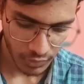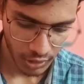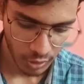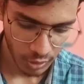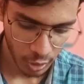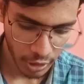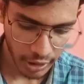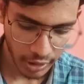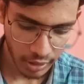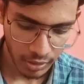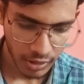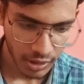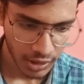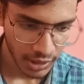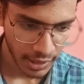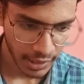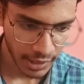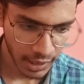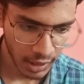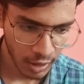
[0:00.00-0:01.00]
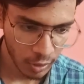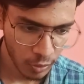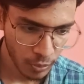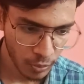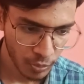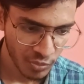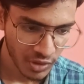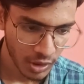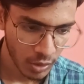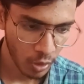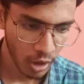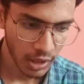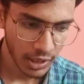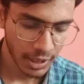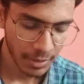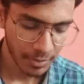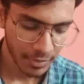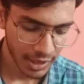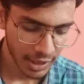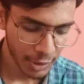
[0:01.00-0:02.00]
Okay, now what
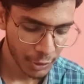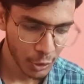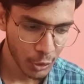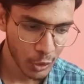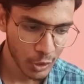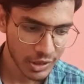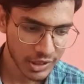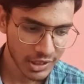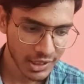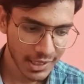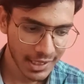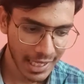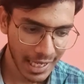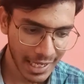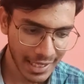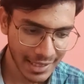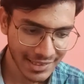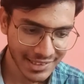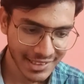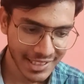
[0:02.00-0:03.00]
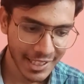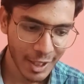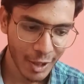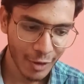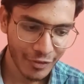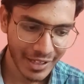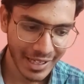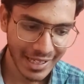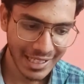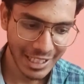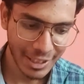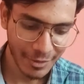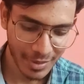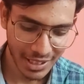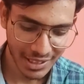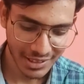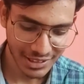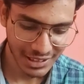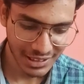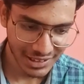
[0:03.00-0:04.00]
I'm gonna do is that instead of curly
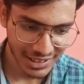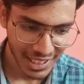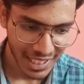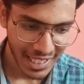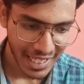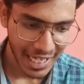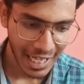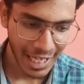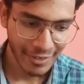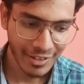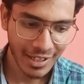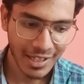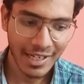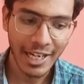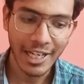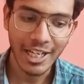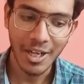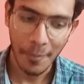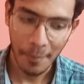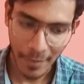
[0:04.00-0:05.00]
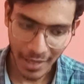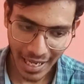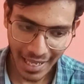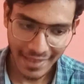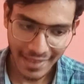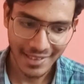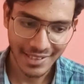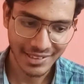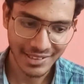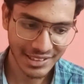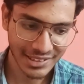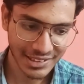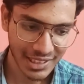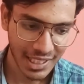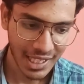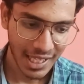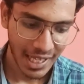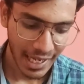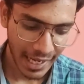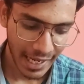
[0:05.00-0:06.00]
braces I will write parentheses,
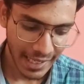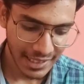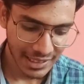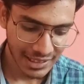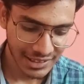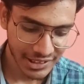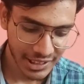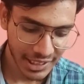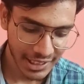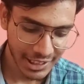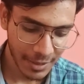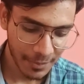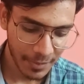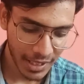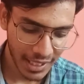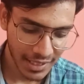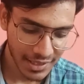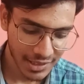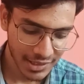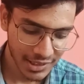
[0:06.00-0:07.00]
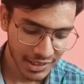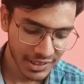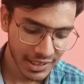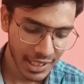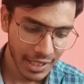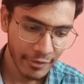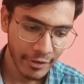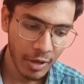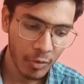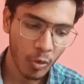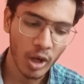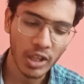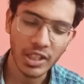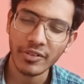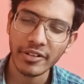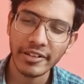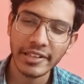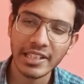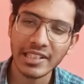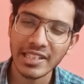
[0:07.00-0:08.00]
and inside the parentheses I will,
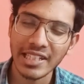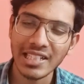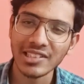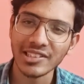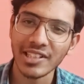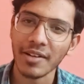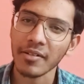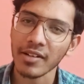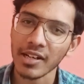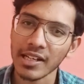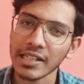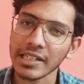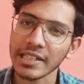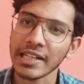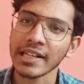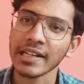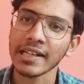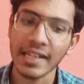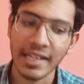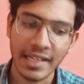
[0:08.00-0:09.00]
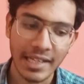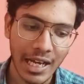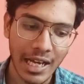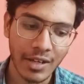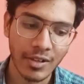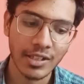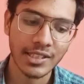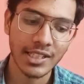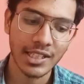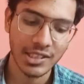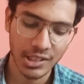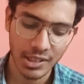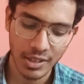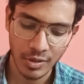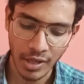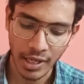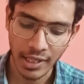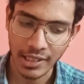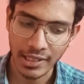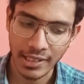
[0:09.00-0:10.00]
whatever the things I wanna return, I will just
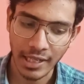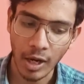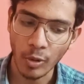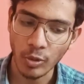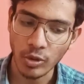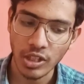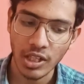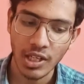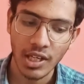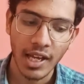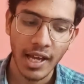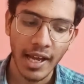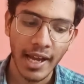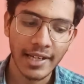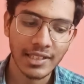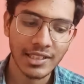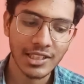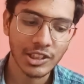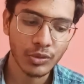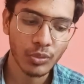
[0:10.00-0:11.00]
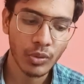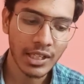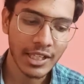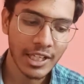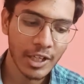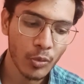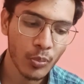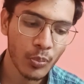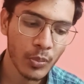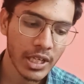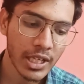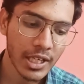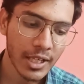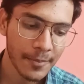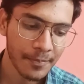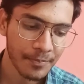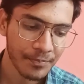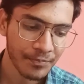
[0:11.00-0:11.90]
write it out, and this will give me